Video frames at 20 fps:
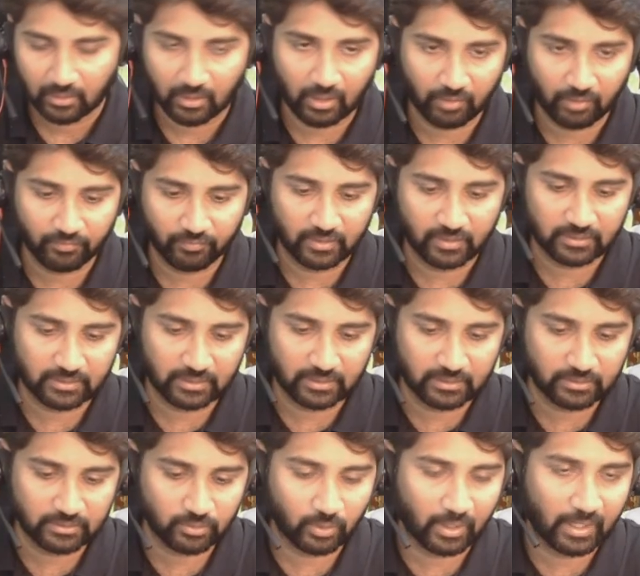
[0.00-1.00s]

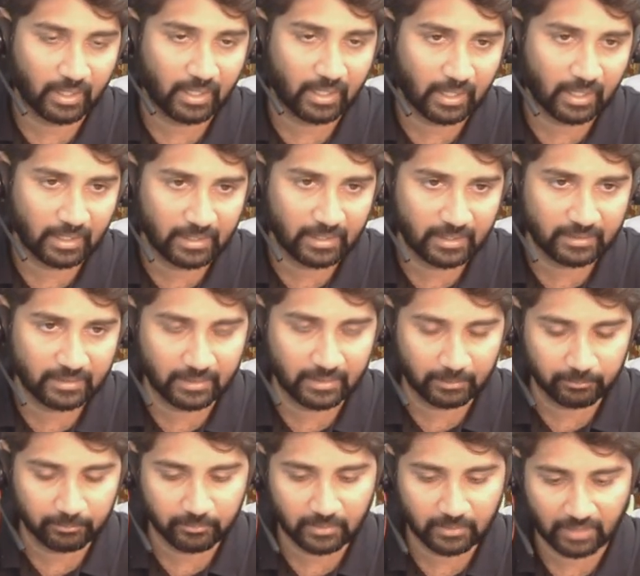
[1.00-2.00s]
obviously so I added
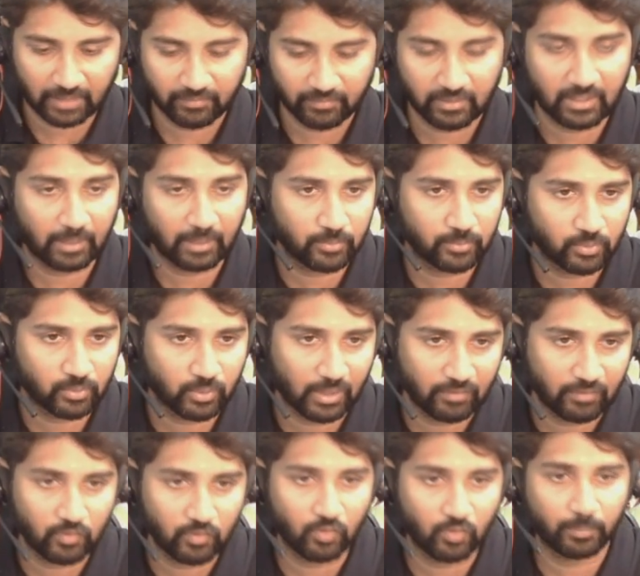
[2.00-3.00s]
them I will come to I
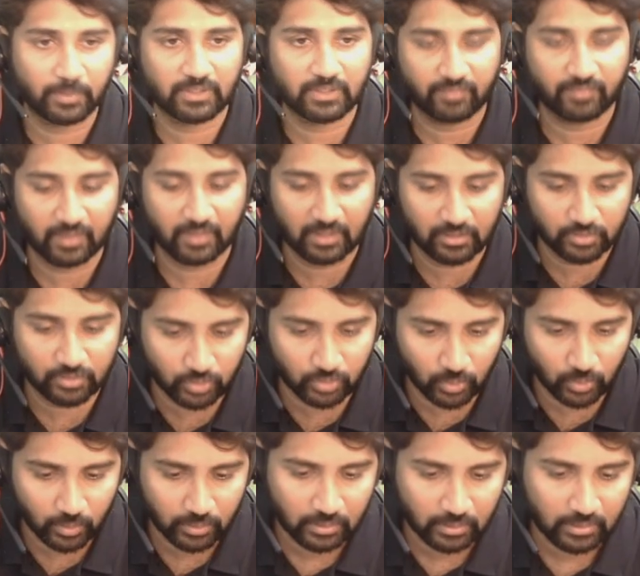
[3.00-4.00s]
will open the file and
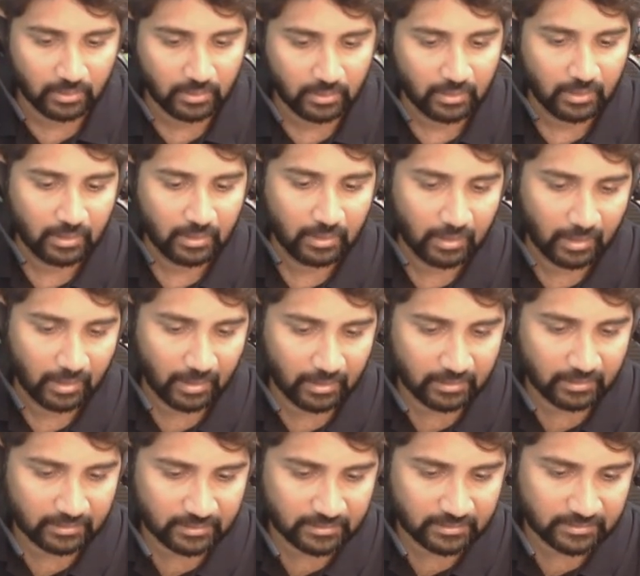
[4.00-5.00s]
show
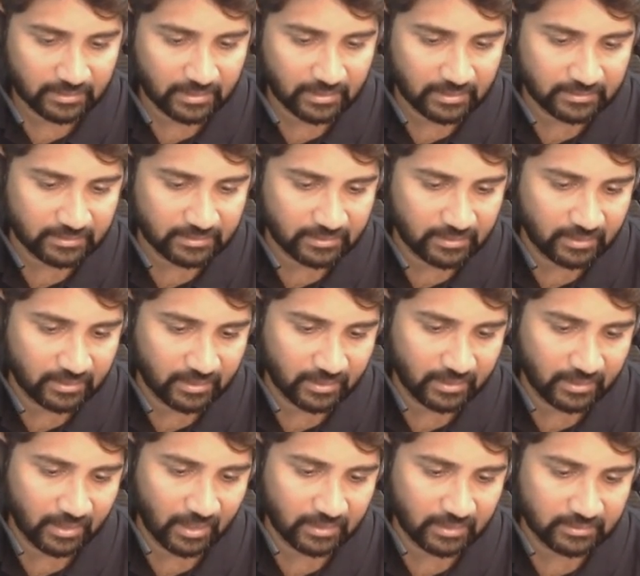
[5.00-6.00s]
and this agent
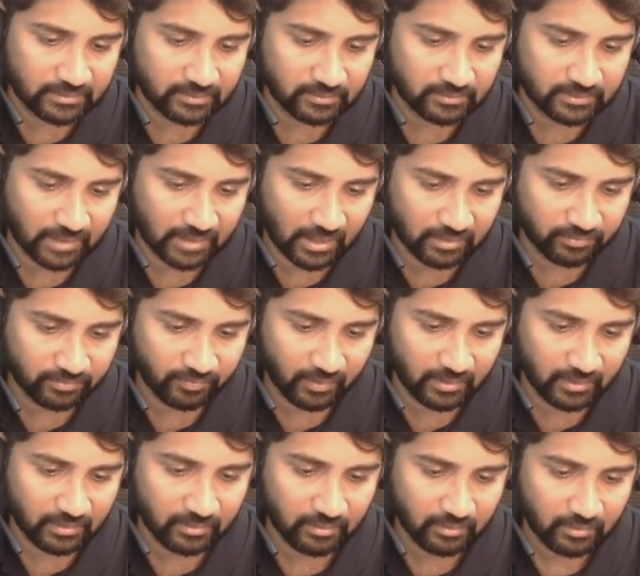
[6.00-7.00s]
triage chart
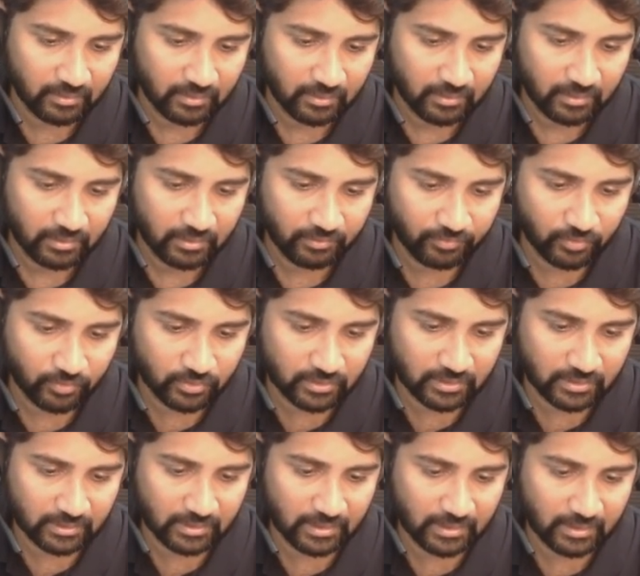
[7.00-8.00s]
file if you
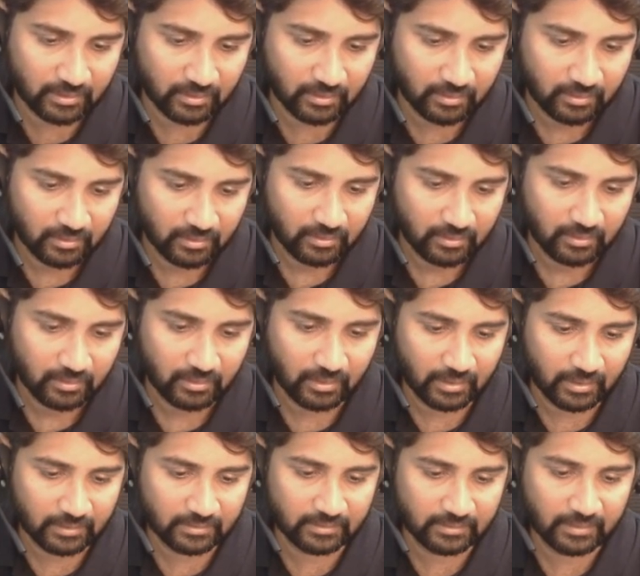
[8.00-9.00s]
see there
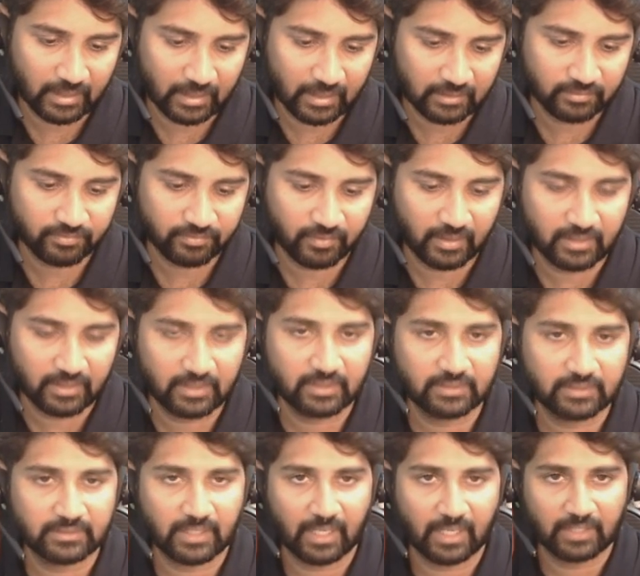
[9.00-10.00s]
right that file
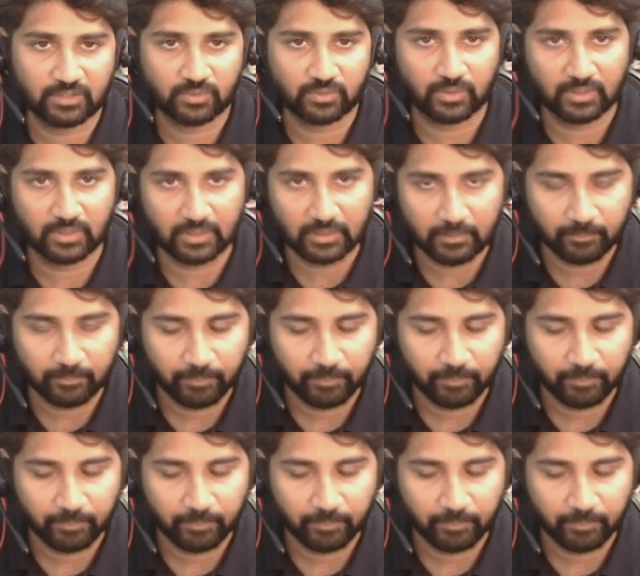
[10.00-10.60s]
is actually